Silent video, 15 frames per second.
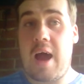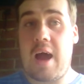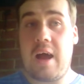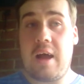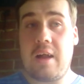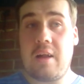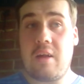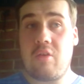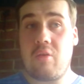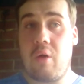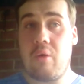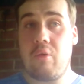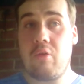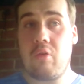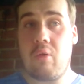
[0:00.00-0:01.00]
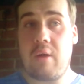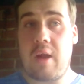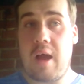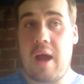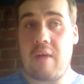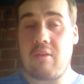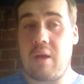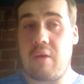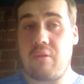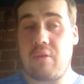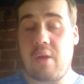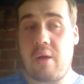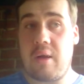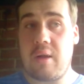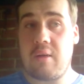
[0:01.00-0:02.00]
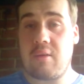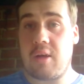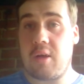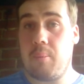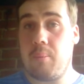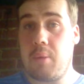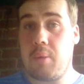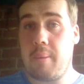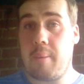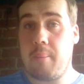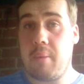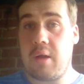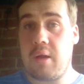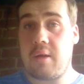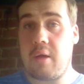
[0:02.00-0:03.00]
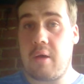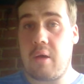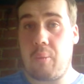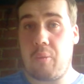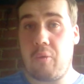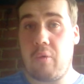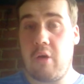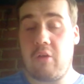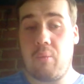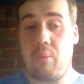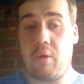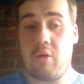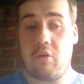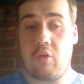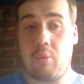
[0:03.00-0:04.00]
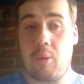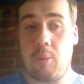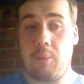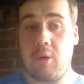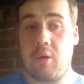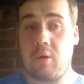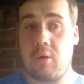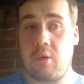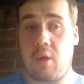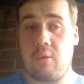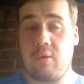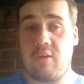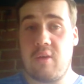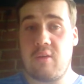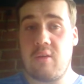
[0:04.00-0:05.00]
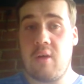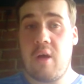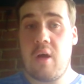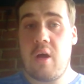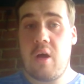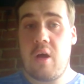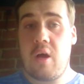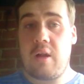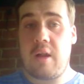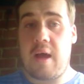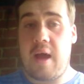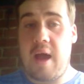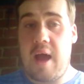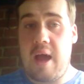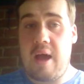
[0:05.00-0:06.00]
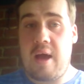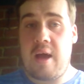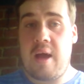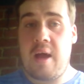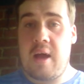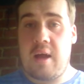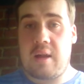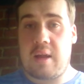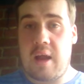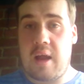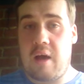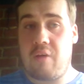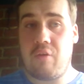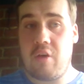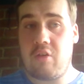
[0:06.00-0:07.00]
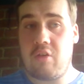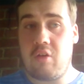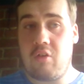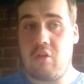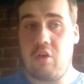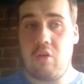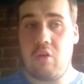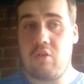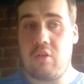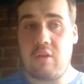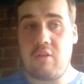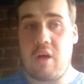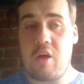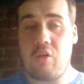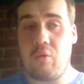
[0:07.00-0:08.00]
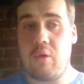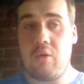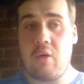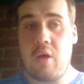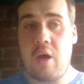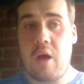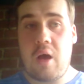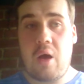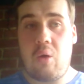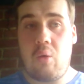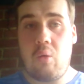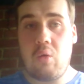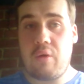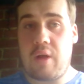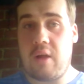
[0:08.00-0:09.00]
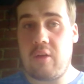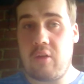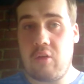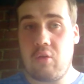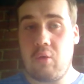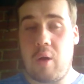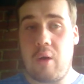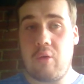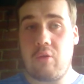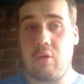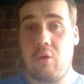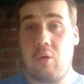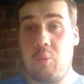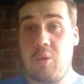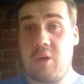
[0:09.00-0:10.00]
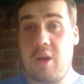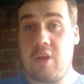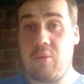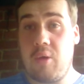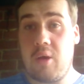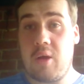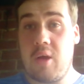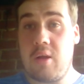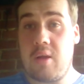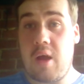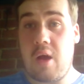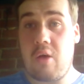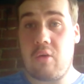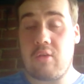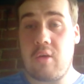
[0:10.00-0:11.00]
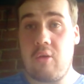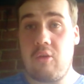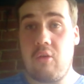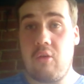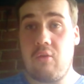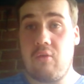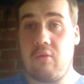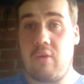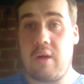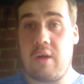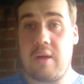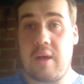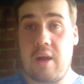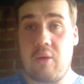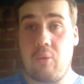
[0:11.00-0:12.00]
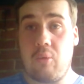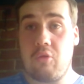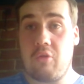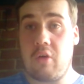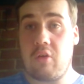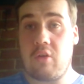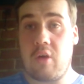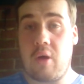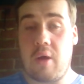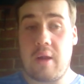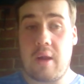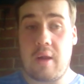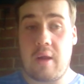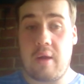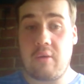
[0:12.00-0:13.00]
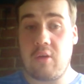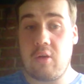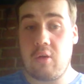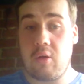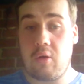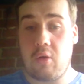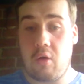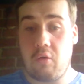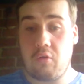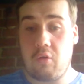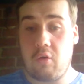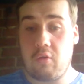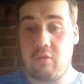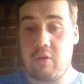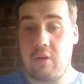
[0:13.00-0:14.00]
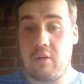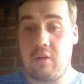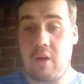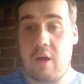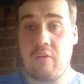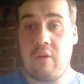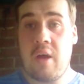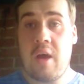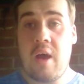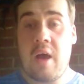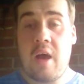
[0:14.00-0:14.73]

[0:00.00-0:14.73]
and so I was sorting the hairs and outfits out, and it's like a blooming military operation when sorting my Bluetooth dolls out because the hair, the outfits, the shoes, the accessories, all of that to sort out. So it normally takes me a good day or so to finally get them all dressed up, and then I do the doll photography and stuff.